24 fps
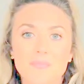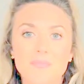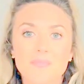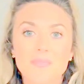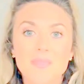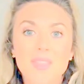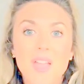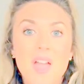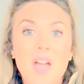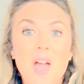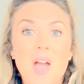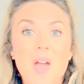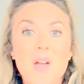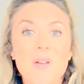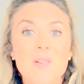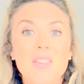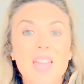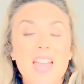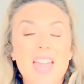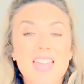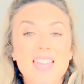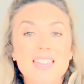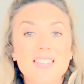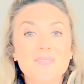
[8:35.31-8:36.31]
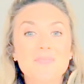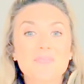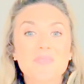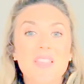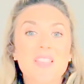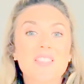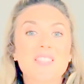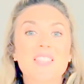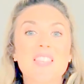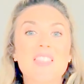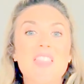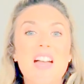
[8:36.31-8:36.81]
Okay,
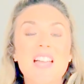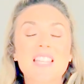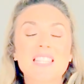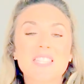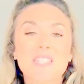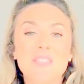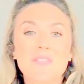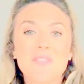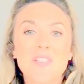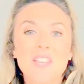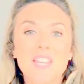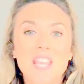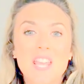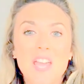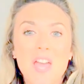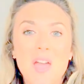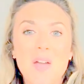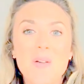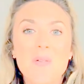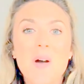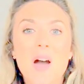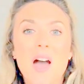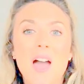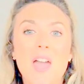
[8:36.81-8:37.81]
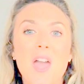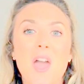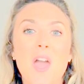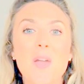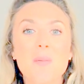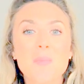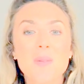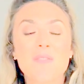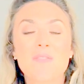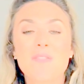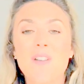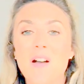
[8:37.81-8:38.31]
so that's the video. I
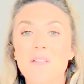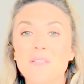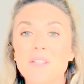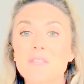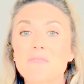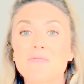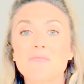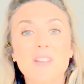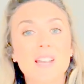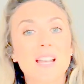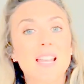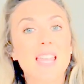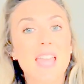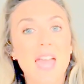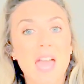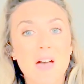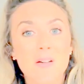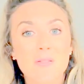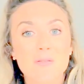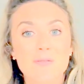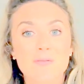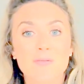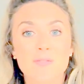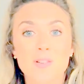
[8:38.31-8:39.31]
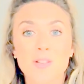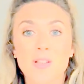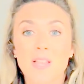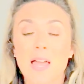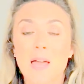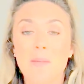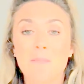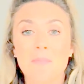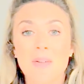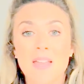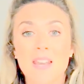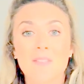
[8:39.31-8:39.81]
hope you found it really helpful
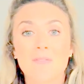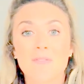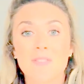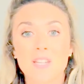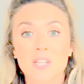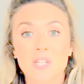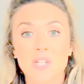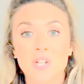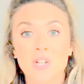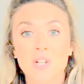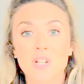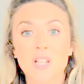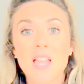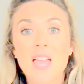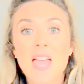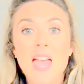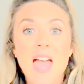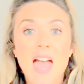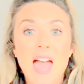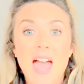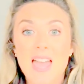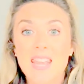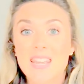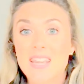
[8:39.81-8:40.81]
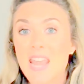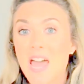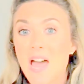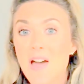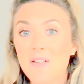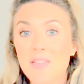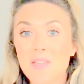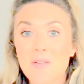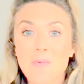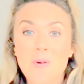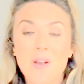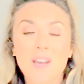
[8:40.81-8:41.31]
and beneficial, and
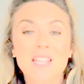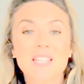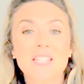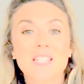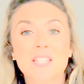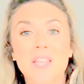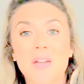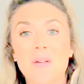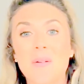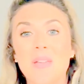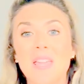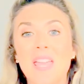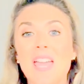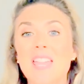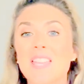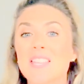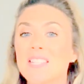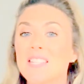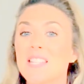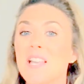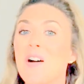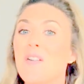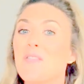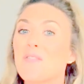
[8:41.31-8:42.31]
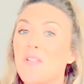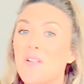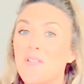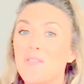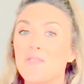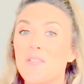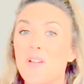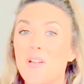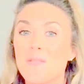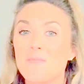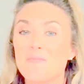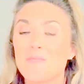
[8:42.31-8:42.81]
now you're wanting to go and get yourself a
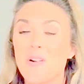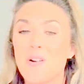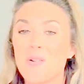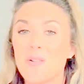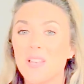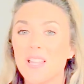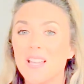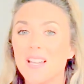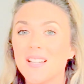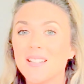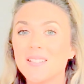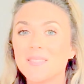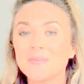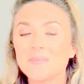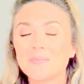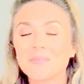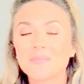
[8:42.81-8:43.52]
foam roller.